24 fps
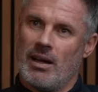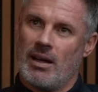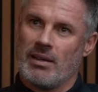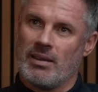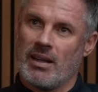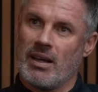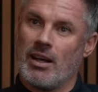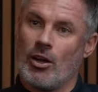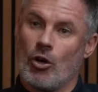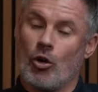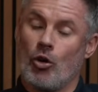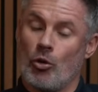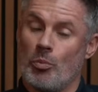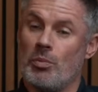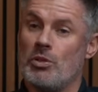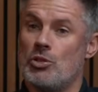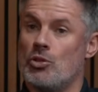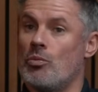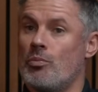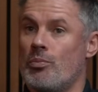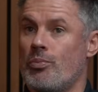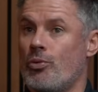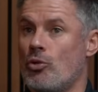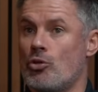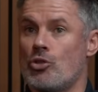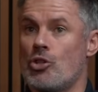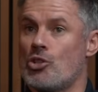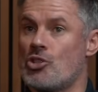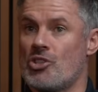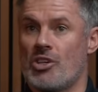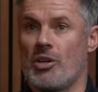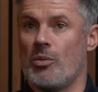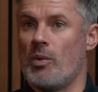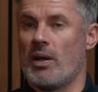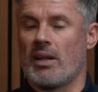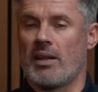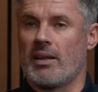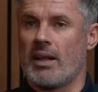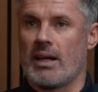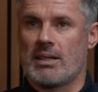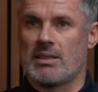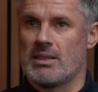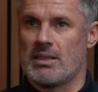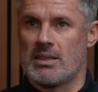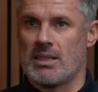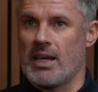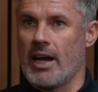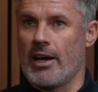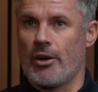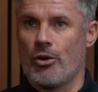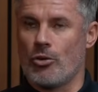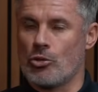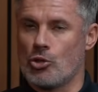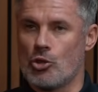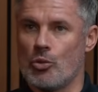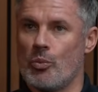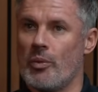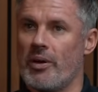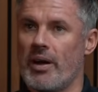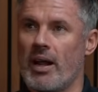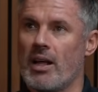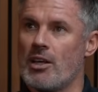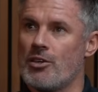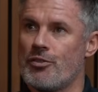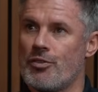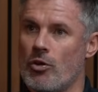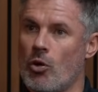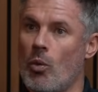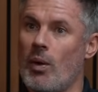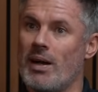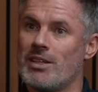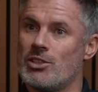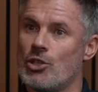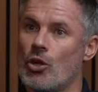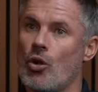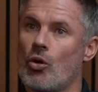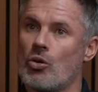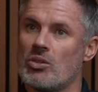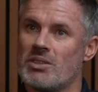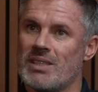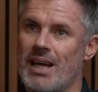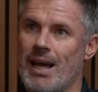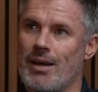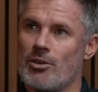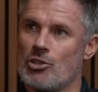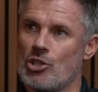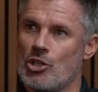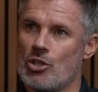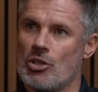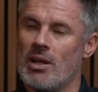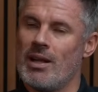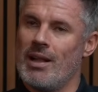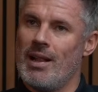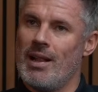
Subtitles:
think I could be doing punditry, whether that's at Sky or somewhere else, for quite a long time. So